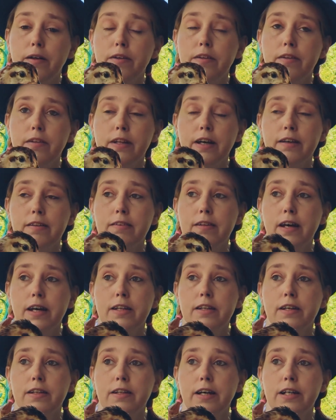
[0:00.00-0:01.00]
they say
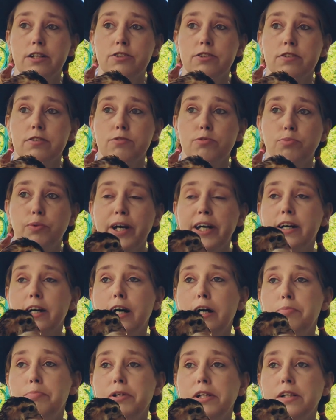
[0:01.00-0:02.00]
that they just wake
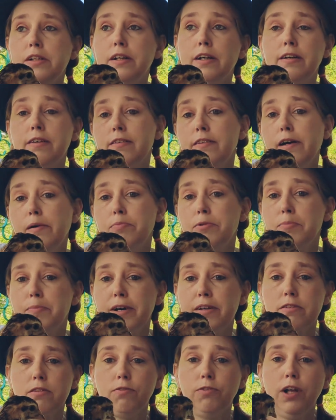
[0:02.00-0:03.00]
up and accept them
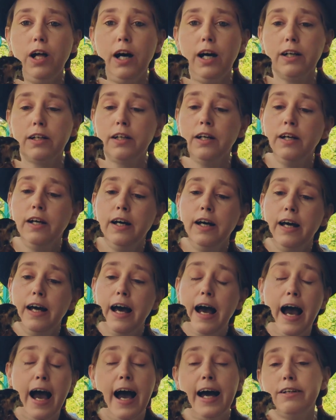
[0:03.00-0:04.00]
as a flock.
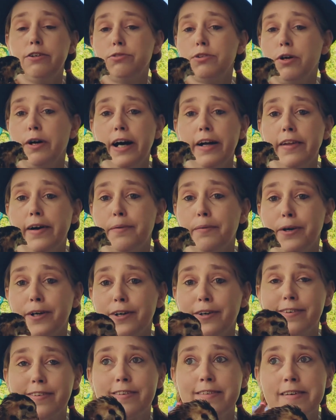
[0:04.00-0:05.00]
I don't know how that
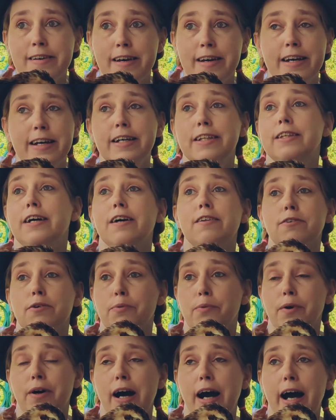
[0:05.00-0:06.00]
works. It doesn't.
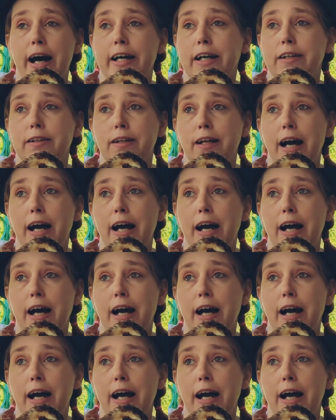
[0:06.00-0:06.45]
I've